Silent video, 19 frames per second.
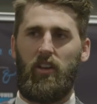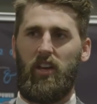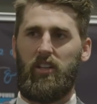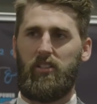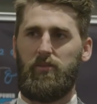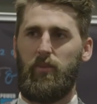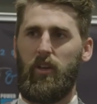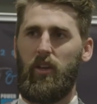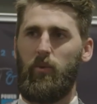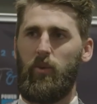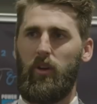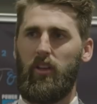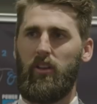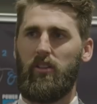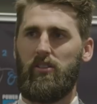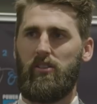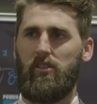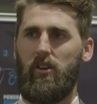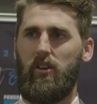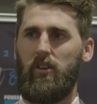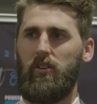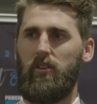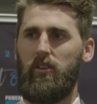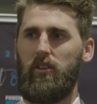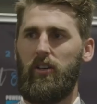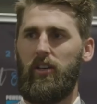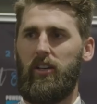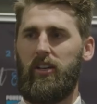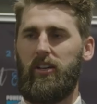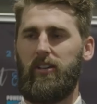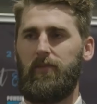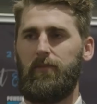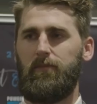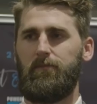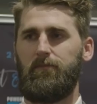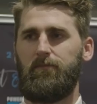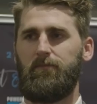as me winning it. So um,